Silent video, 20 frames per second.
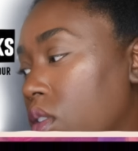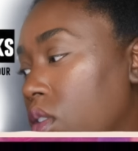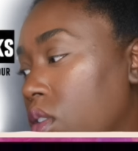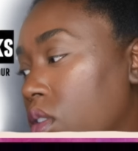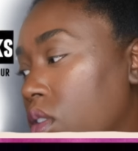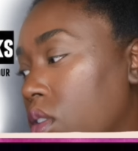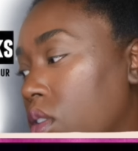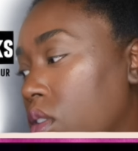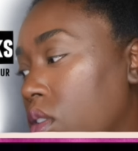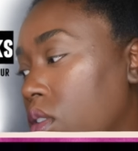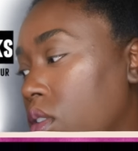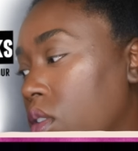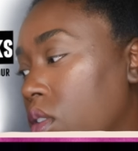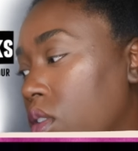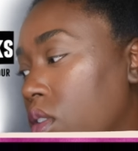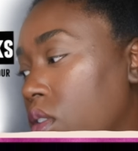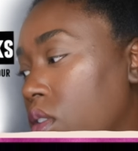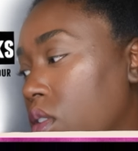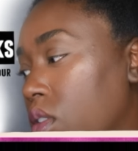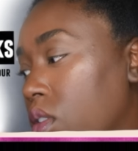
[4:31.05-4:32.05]
of this
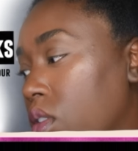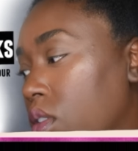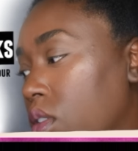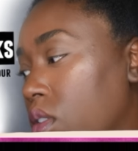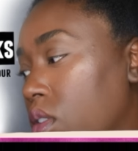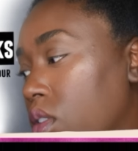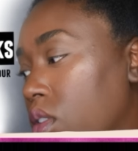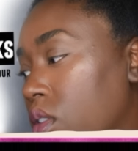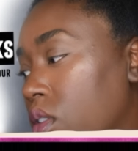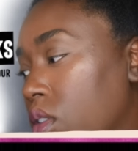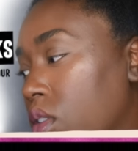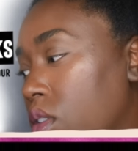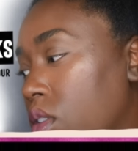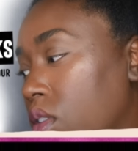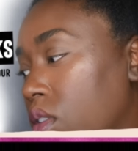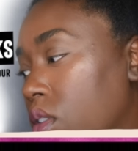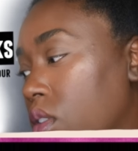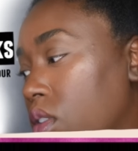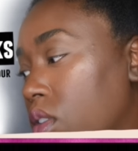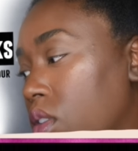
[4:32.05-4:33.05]
here. But go ahead,
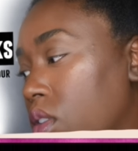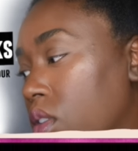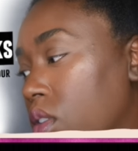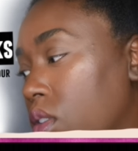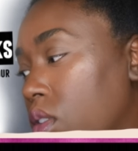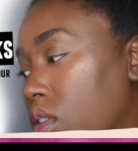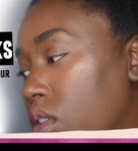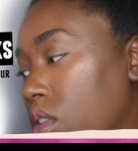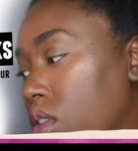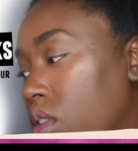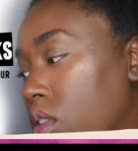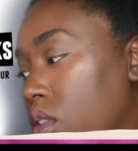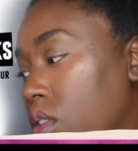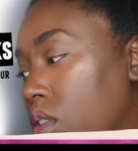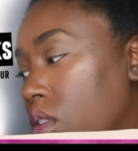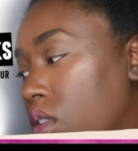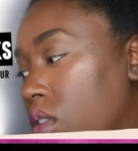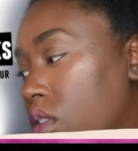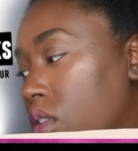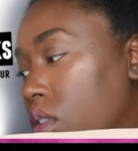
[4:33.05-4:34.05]
thumbs up the
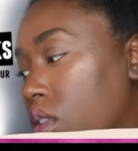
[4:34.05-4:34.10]
video